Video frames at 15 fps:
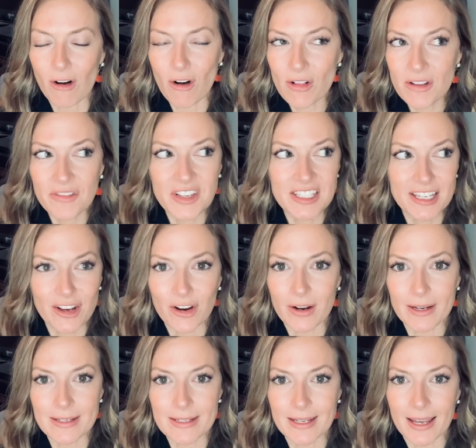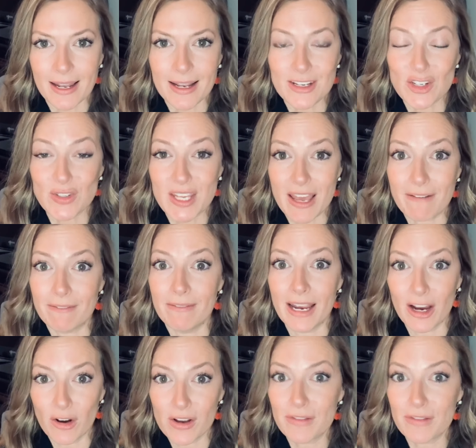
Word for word: all of us here in Indiana just get very,